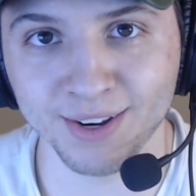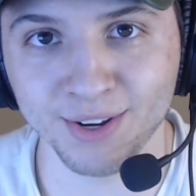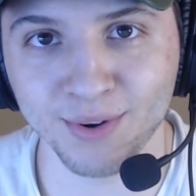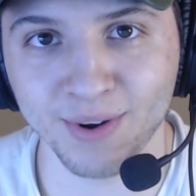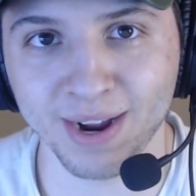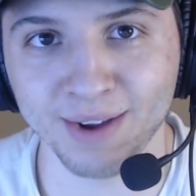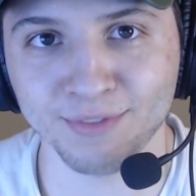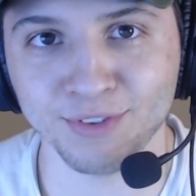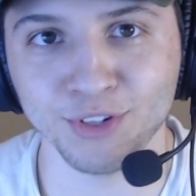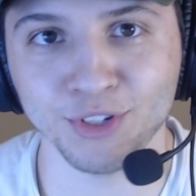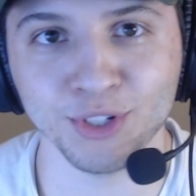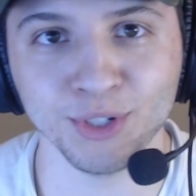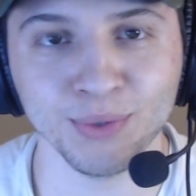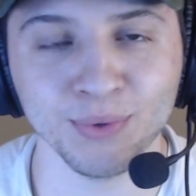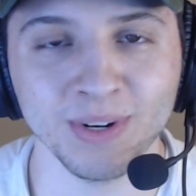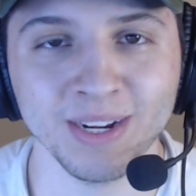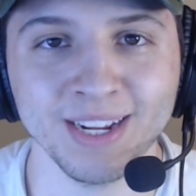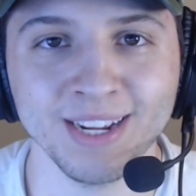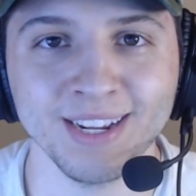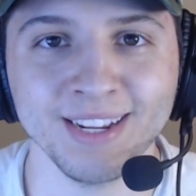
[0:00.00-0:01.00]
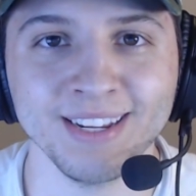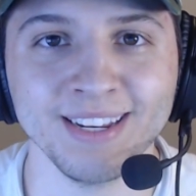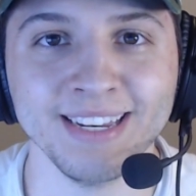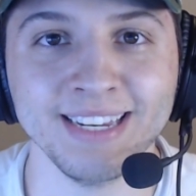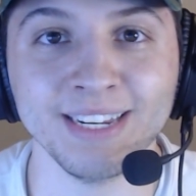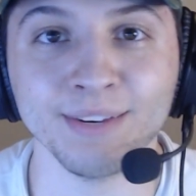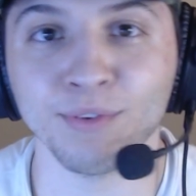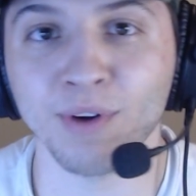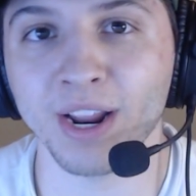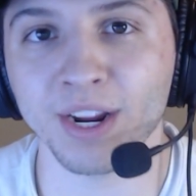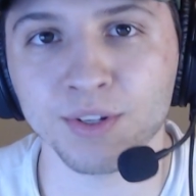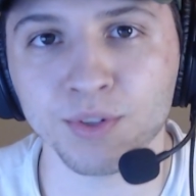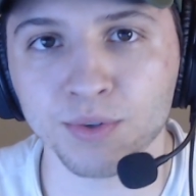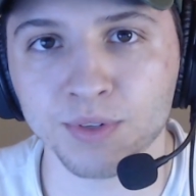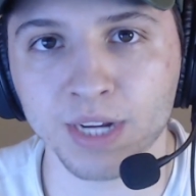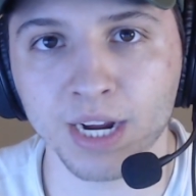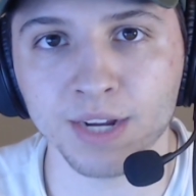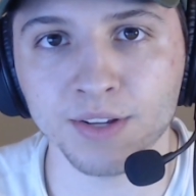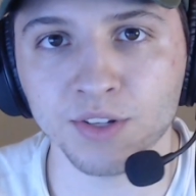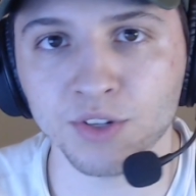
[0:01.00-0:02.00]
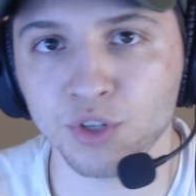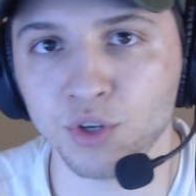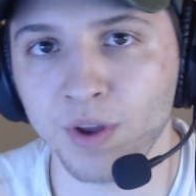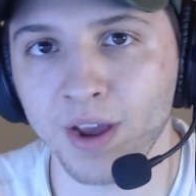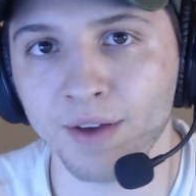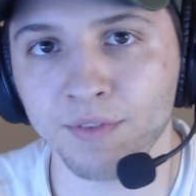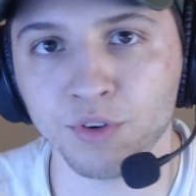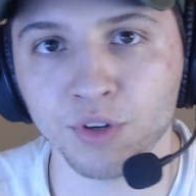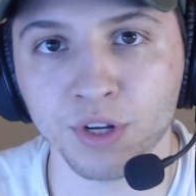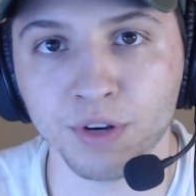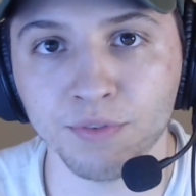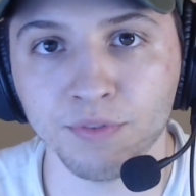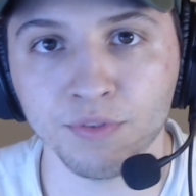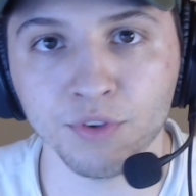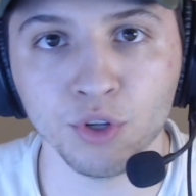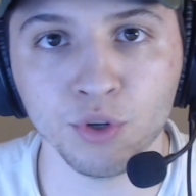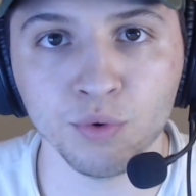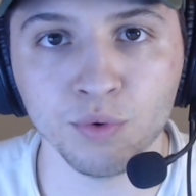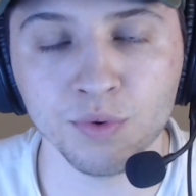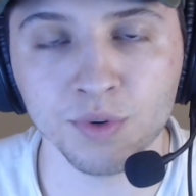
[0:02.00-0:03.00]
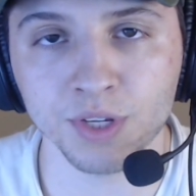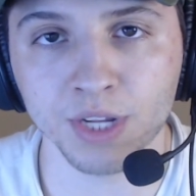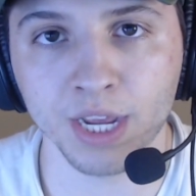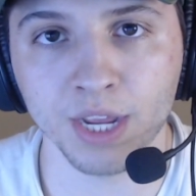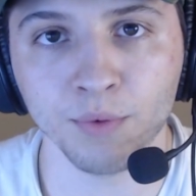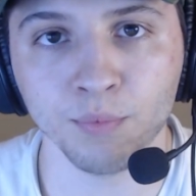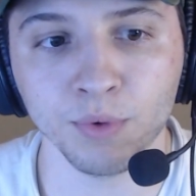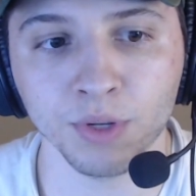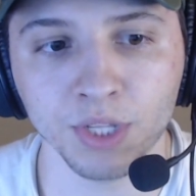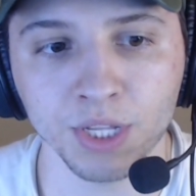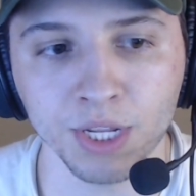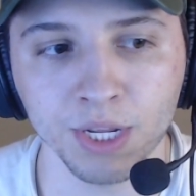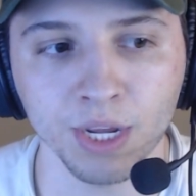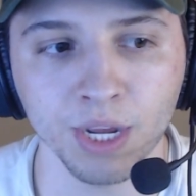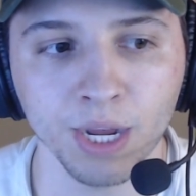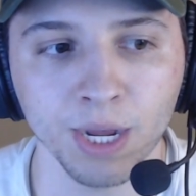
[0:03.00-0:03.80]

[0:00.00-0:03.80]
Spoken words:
You have to do different exercises and you have to confuse and really,